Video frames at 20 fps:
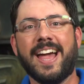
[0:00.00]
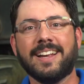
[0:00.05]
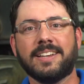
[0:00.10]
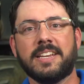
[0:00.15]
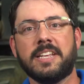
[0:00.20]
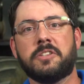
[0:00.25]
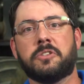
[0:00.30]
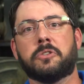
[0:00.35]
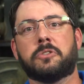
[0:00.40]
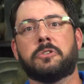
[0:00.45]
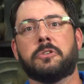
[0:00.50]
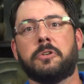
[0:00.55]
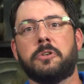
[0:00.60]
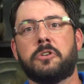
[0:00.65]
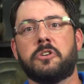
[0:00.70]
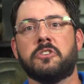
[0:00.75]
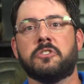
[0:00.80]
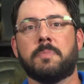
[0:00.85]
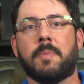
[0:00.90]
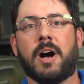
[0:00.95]
Ag Diesel
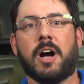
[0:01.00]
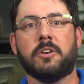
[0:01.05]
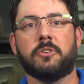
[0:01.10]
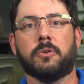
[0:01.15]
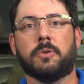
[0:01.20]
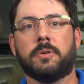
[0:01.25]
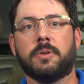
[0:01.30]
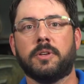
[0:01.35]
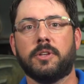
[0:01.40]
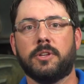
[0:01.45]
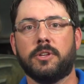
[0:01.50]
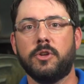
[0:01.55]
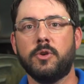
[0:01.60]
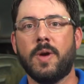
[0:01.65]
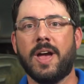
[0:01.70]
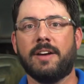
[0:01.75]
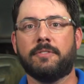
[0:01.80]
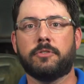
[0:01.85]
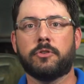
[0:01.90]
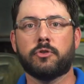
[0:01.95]
Solutions module, you
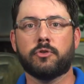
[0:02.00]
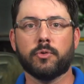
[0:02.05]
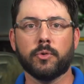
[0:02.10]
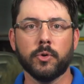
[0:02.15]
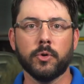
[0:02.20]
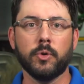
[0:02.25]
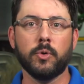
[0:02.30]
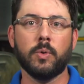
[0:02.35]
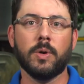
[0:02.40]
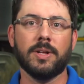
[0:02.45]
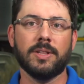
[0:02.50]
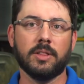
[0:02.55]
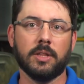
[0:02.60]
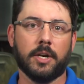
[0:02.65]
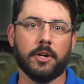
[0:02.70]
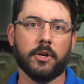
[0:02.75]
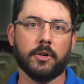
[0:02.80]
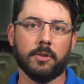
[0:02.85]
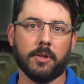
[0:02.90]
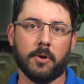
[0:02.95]
have true
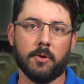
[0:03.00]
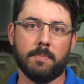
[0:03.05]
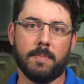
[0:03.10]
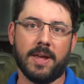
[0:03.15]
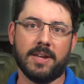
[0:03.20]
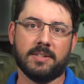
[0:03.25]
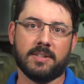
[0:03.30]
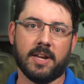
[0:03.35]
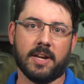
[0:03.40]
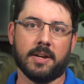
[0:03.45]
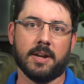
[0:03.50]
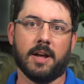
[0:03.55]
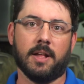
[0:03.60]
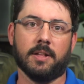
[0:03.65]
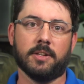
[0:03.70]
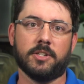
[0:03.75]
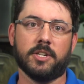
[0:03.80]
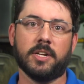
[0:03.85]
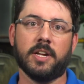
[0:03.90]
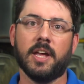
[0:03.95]
linear load based
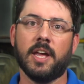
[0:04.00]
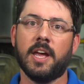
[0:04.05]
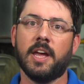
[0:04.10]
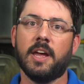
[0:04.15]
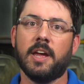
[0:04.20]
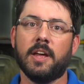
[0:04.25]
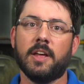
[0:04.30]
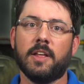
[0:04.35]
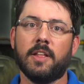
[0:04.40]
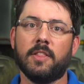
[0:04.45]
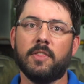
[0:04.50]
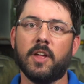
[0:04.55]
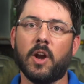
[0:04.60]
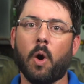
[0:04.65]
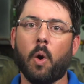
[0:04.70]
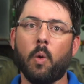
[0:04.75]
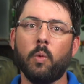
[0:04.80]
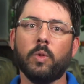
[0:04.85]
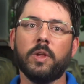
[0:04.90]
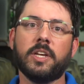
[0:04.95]
technology that
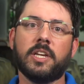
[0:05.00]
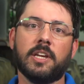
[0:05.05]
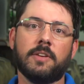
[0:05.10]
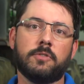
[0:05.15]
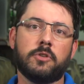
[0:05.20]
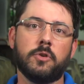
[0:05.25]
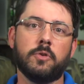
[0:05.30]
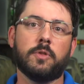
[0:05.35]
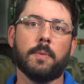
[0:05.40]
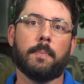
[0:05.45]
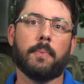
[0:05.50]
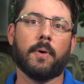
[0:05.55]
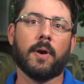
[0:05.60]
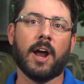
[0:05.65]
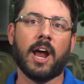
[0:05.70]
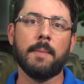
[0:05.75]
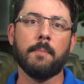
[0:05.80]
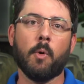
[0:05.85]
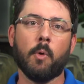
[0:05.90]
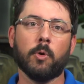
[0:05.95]
only gives you the
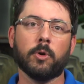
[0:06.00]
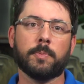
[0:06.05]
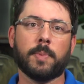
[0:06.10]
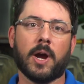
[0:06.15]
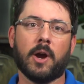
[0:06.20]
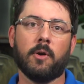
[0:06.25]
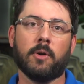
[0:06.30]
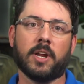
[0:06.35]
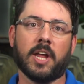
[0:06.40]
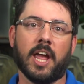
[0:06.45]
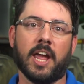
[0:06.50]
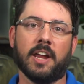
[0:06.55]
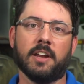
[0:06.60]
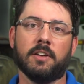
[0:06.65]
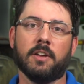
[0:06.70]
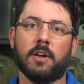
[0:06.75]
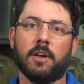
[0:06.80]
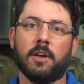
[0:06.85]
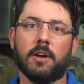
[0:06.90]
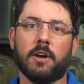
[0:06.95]
prime horsepower gain
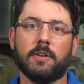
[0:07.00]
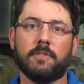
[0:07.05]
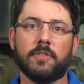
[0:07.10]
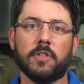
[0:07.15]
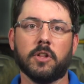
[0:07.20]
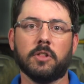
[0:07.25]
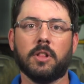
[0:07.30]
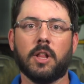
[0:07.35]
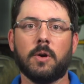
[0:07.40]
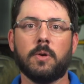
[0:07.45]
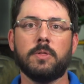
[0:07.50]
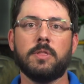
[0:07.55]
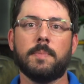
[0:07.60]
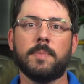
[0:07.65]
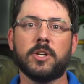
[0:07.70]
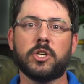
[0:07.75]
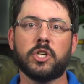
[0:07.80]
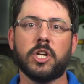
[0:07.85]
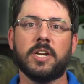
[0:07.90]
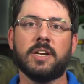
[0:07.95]
for the load the
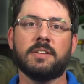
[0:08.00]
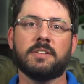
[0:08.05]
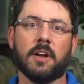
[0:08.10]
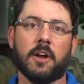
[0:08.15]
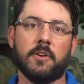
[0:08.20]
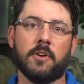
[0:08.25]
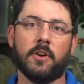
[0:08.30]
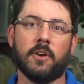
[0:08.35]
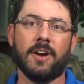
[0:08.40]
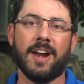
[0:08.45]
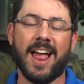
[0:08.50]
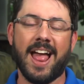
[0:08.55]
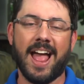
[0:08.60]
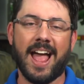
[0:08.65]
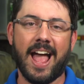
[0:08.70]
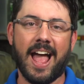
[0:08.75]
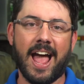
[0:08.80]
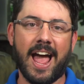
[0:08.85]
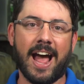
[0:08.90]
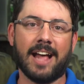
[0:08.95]
machine is under
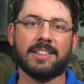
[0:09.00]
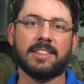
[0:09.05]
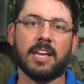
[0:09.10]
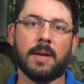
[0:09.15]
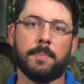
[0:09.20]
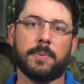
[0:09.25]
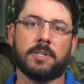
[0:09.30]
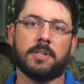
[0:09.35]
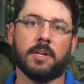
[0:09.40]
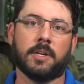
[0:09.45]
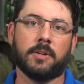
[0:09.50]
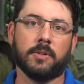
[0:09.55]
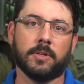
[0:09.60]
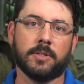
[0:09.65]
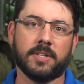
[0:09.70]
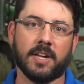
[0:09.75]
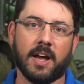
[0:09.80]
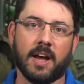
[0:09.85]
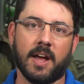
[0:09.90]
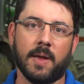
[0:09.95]
at that particular
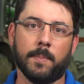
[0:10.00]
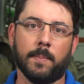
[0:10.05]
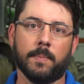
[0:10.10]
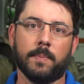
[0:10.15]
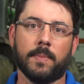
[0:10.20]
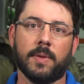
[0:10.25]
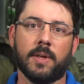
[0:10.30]
time.